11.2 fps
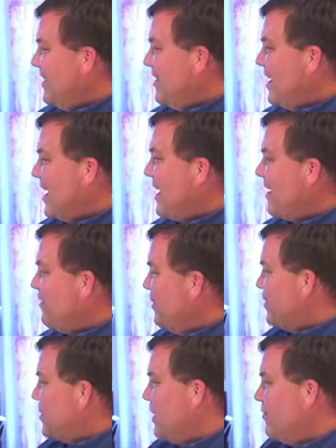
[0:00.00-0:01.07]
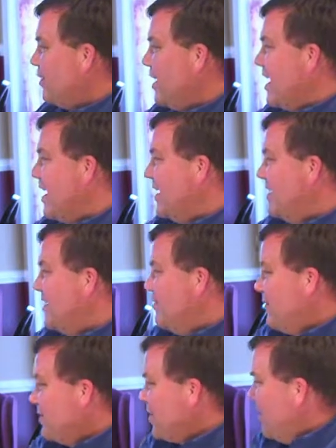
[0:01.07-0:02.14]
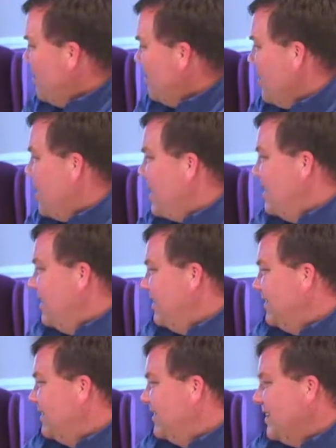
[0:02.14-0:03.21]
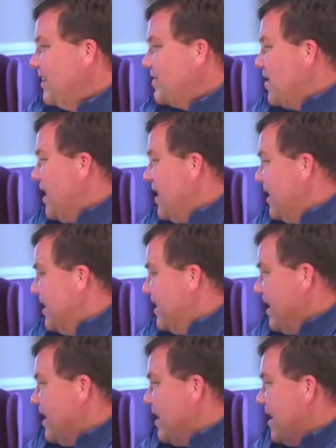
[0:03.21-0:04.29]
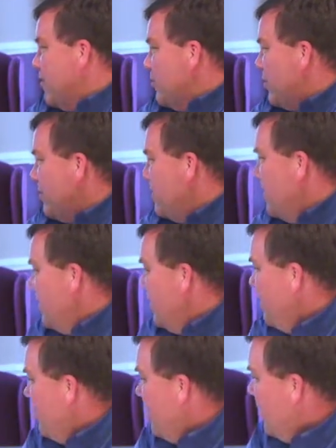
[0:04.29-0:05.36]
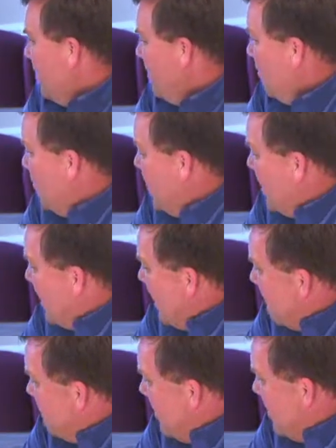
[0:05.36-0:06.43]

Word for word: You know, I kind of feel sorry for God. Do you feel sorry for God? Is God a, a God who can who can who we can have